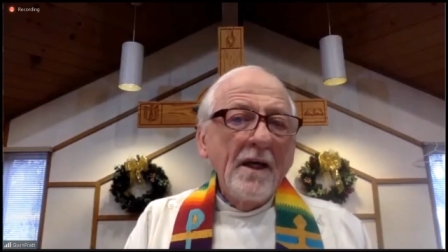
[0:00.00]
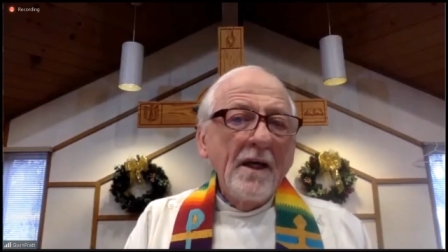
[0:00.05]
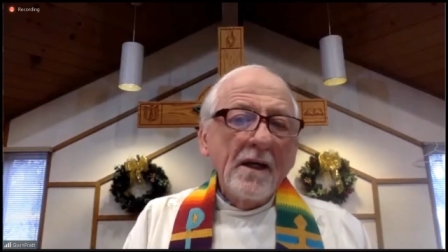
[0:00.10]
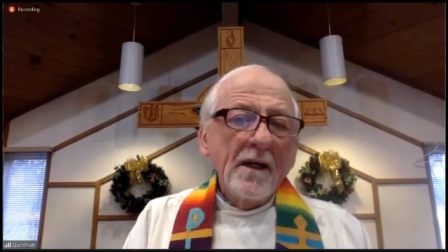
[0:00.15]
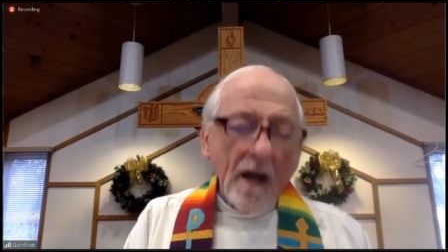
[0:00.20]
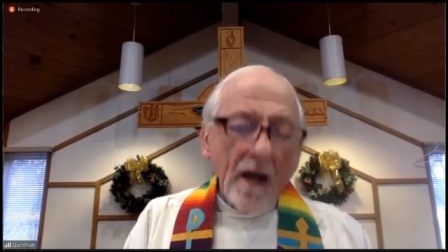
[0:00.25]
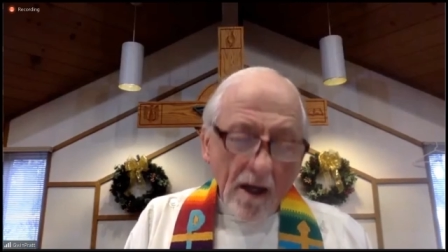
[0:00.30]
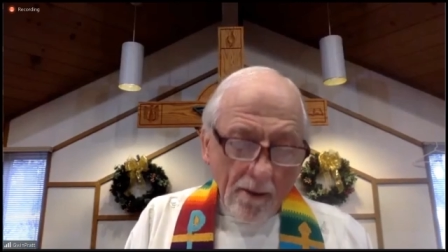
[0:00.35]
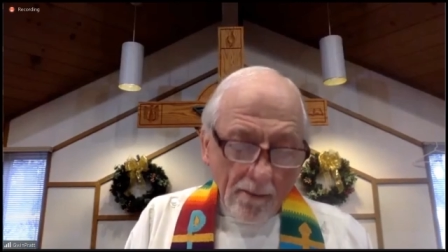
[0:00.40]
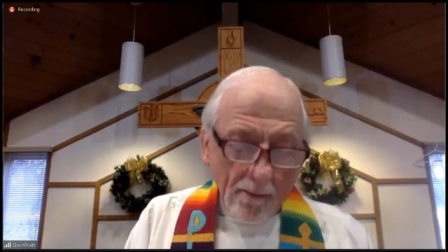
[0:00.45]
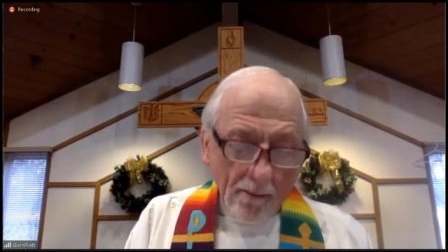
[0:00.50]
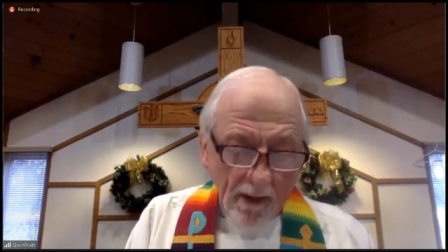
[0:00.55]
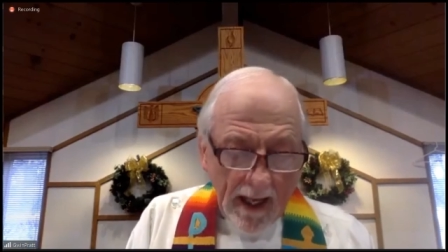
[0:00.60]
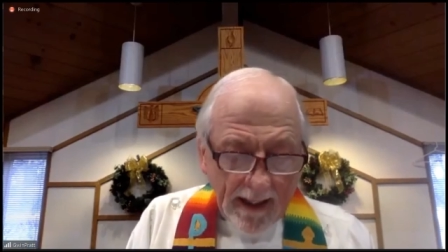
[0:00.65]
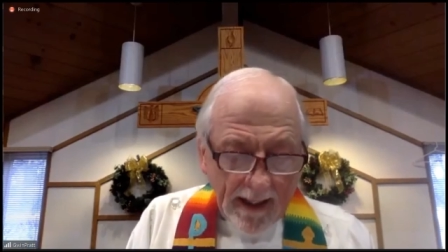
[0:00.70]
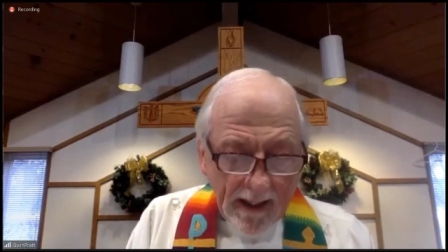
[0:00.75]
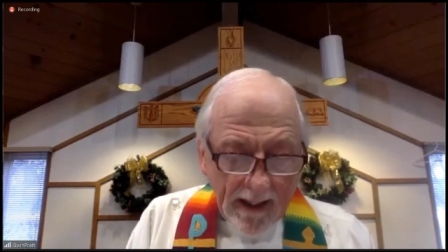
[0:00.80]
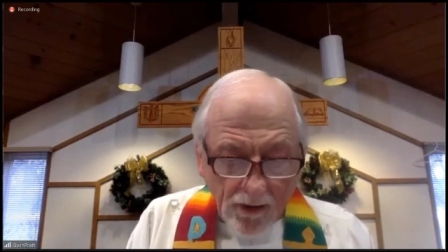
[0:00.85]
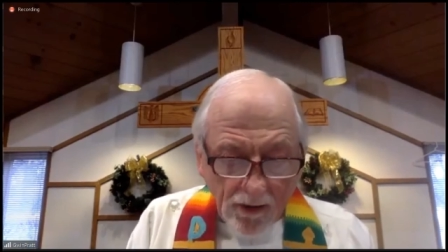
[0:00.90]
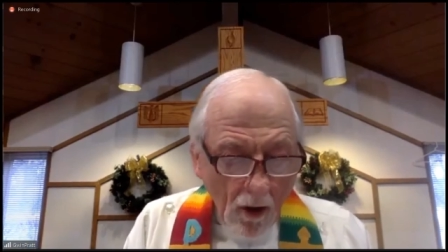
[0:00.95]
Come,
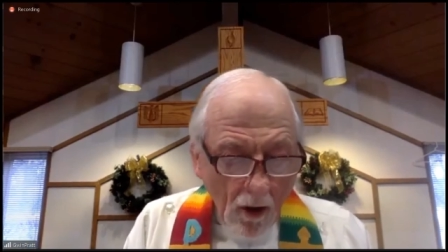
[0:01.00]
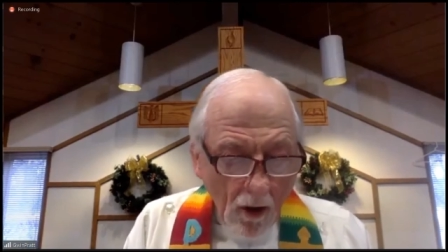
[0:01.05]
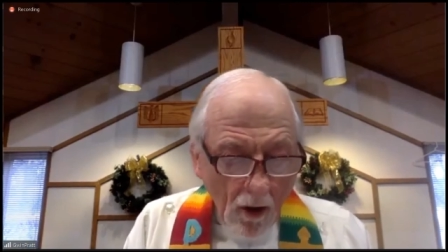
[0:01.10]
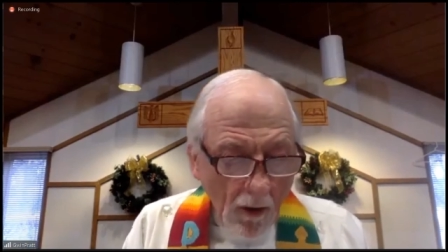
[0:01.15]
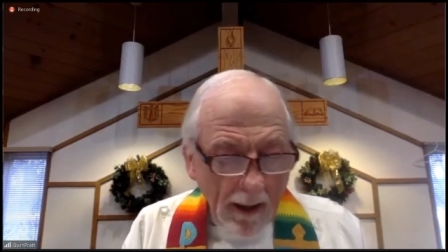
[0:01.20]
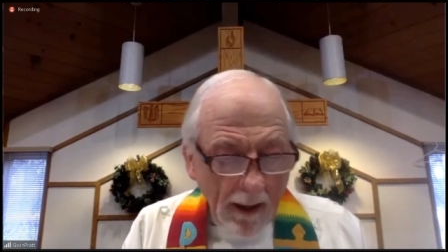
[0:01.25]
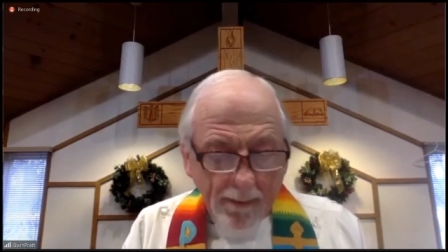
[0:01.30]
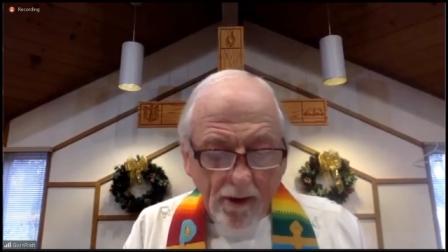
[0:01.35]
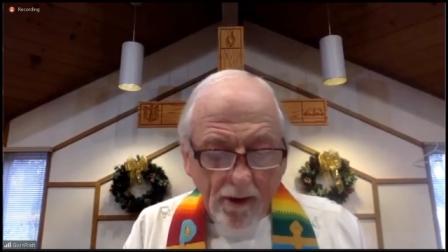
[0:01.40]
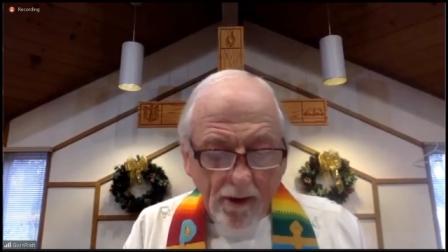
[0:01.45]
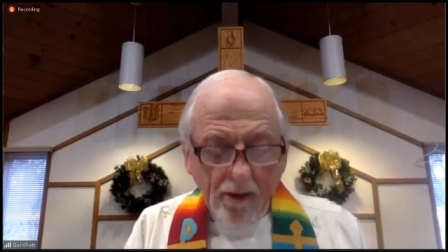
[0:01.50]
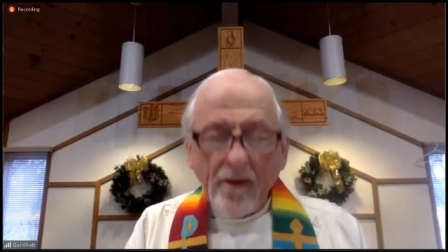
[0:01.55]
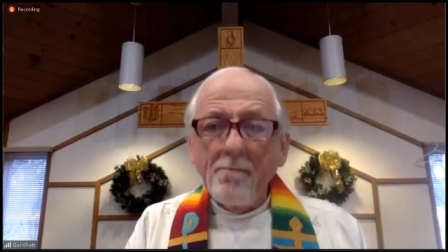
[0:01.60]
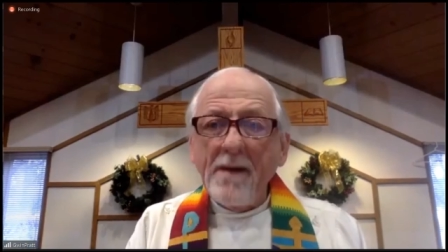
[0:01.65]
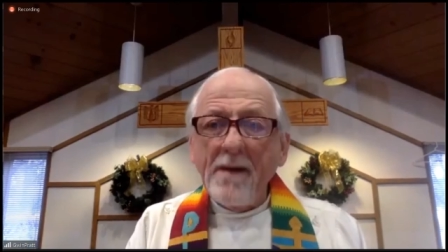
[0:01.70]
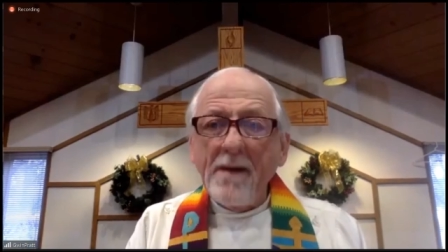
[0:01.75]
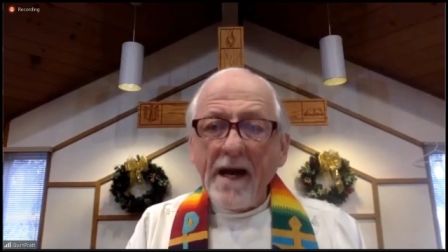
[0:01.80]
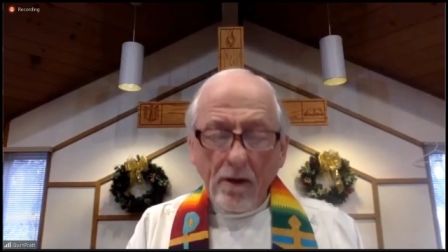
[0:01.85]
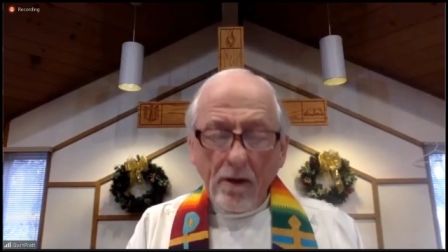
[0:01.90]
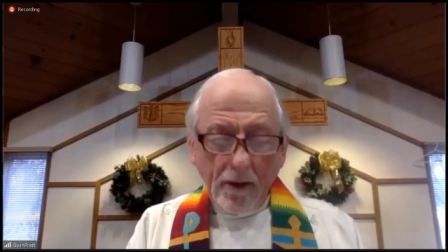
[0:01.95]
let us go up to the
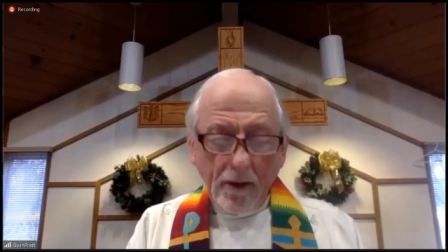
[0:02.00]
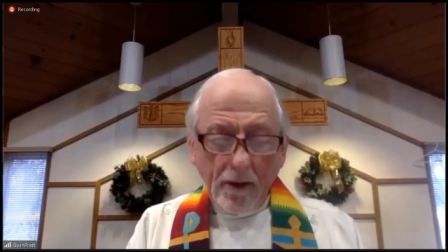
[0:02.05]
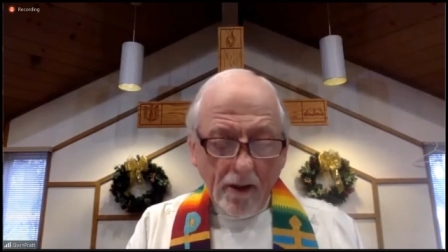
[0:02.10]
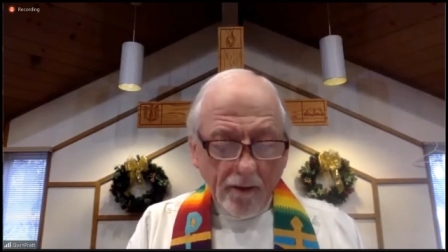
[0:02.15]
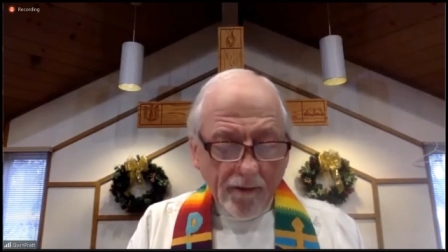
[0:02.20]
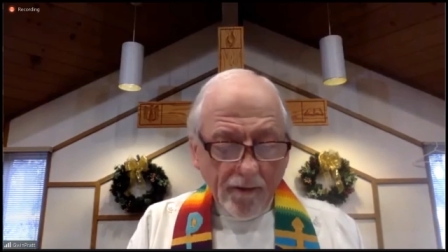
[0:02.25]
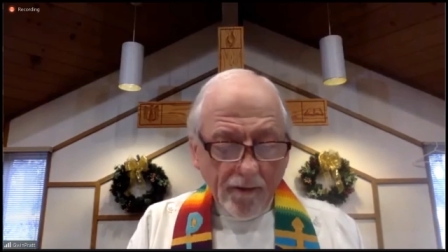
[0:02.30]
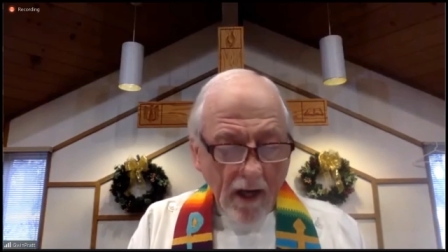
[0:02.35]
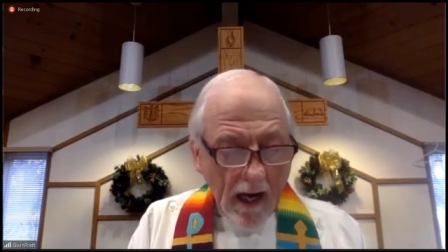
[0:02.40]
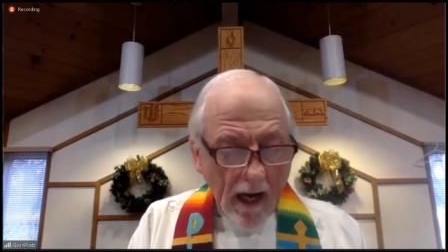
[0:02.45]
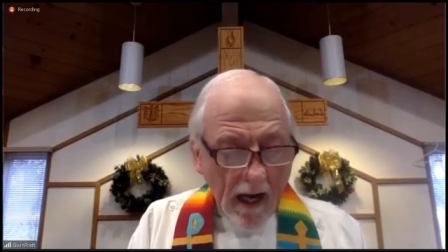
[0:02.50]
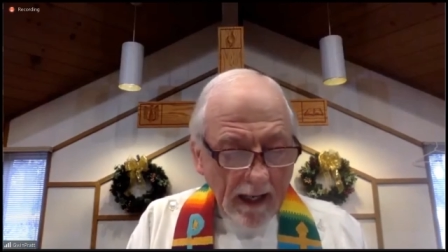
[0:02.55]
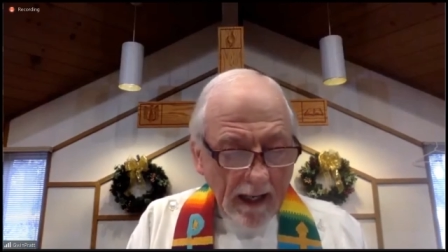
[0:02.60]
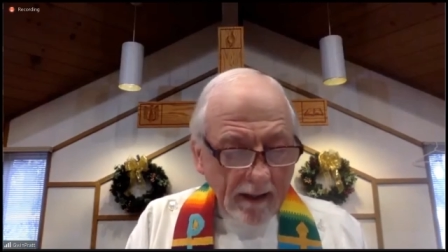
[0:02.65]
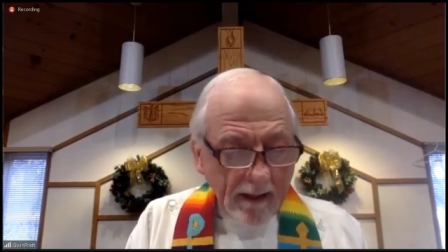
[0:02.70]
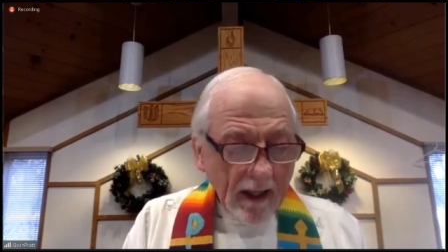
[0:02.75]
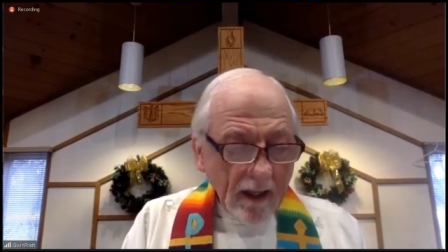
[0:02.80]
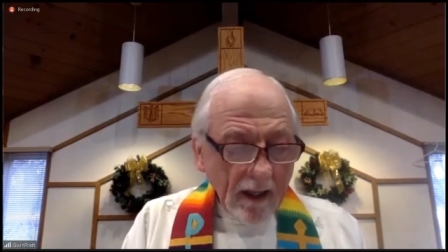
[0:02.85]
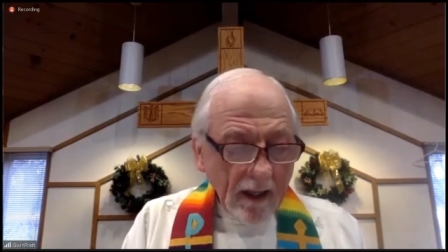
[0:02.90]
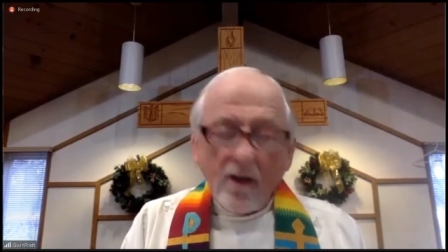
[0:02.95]
mountain of God,